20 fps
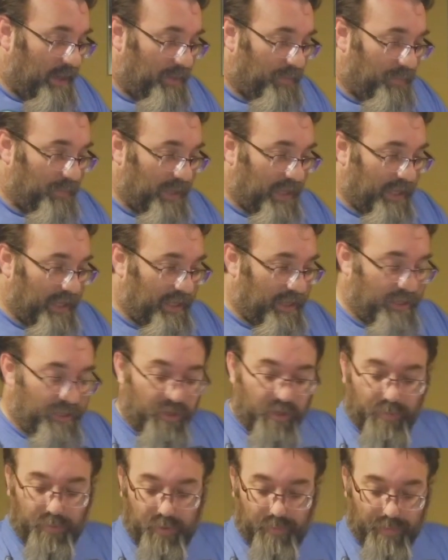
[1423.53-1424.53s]
when I
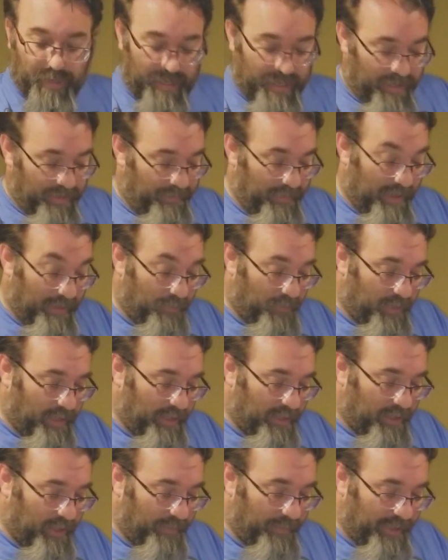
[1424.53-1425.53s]
go to put my mainboard
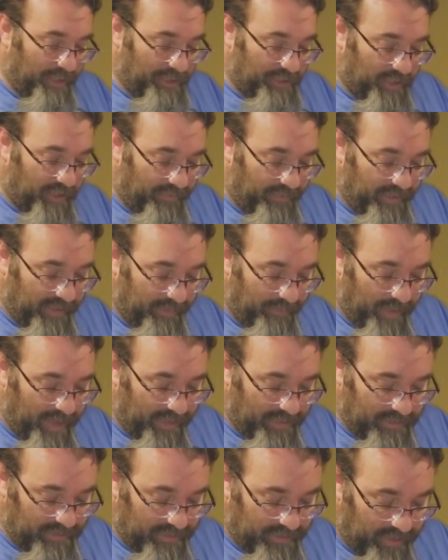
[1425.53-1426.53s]
in there, I'll make sure everything
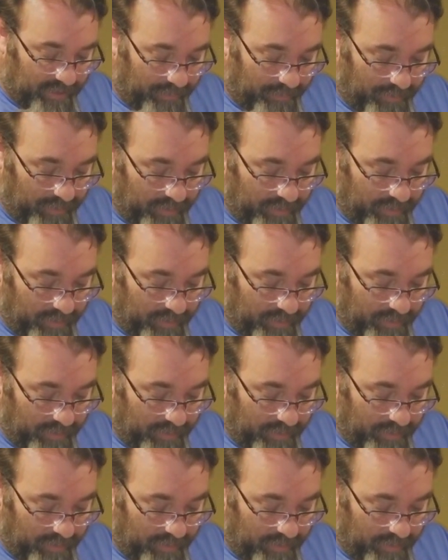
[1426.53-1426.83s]
matches up,